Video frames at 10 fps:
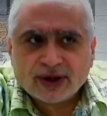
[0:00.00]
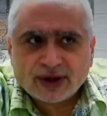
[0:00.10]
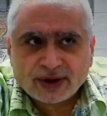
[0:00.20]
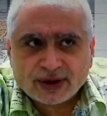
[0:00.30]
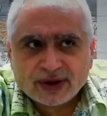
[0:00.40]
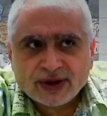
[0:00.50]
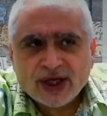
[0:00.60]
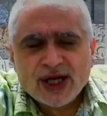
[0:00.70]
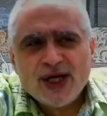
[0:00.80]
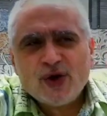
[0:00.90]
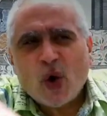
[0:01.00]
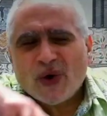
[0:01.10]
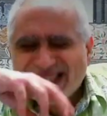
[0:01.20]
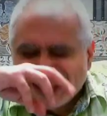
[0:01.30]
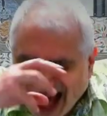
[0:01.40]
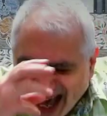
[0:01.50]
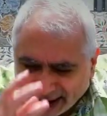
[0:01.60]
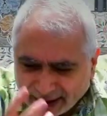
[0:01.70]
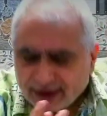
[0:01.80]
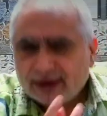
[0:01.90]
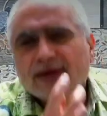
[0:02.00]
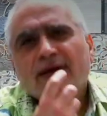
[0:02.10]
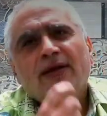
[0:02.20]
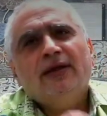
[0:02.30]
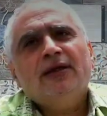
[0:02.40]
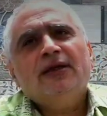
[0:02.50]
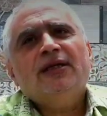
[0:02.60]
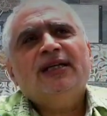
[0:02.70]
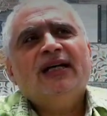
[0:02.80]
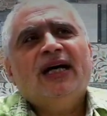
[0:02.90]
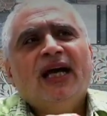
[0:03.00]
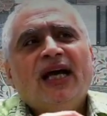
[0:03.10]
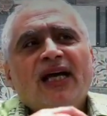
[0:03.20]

he go inside. Even